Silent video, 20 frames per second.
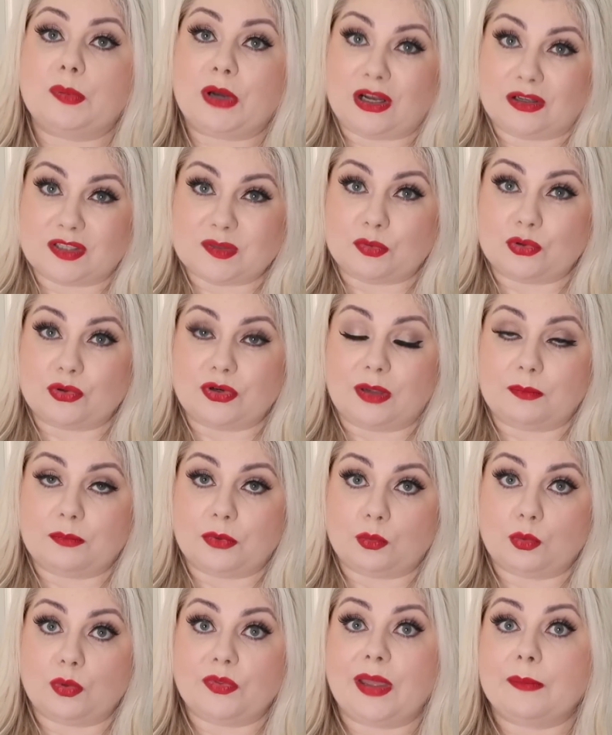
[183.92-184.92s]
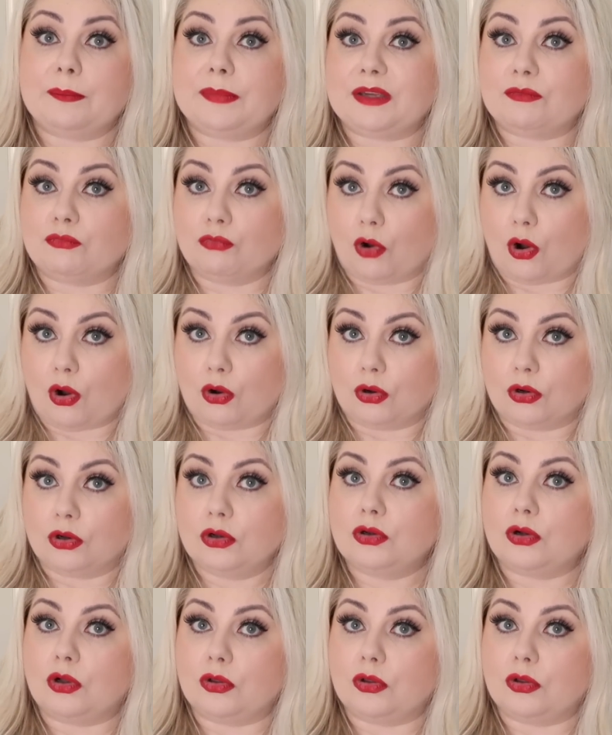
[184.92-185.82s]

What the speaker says: passport number will then be wrong